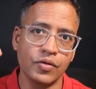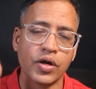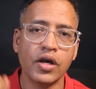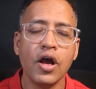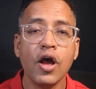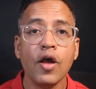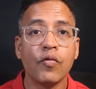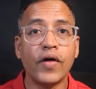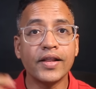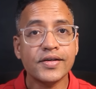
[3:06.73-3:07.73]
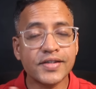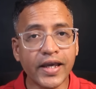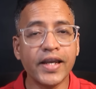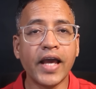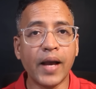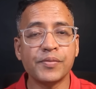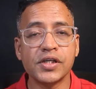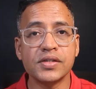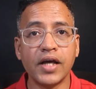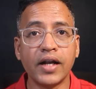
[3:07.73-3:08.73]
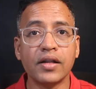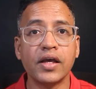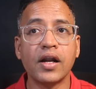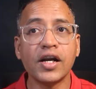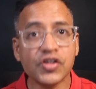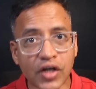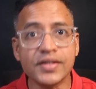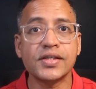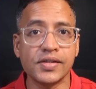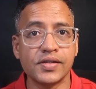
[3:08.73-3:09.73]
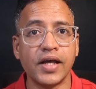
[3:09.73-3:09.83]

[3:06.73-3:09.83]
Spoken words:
Okay. While the second camp says that there are chances